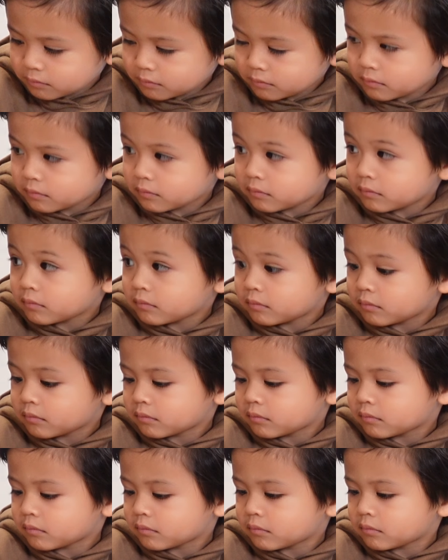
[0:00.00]

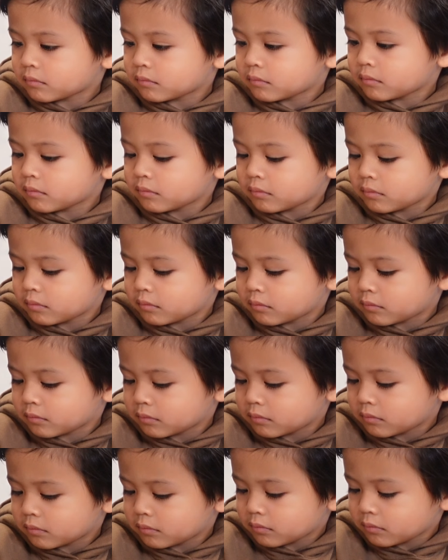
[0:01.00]

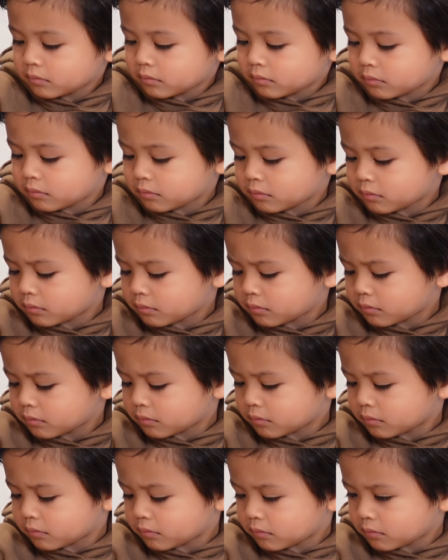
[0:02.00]

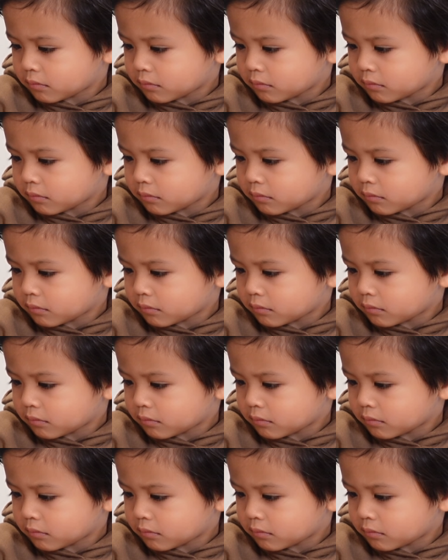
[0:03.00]
This person isn't speaking.